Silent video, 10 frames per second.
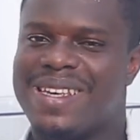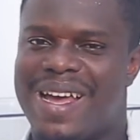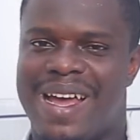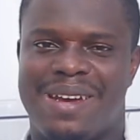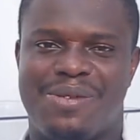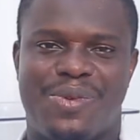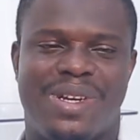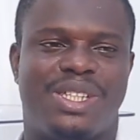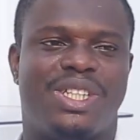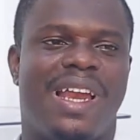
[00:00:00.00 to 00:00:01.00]
And with
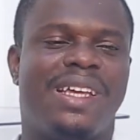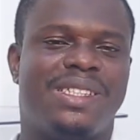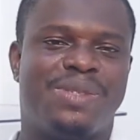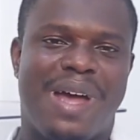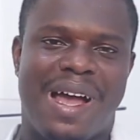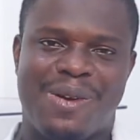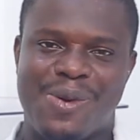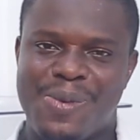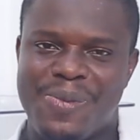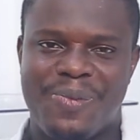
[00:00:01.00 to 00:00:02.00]
the challenges back
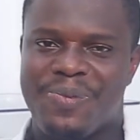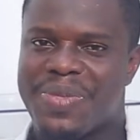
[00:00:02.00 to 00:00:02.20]
home,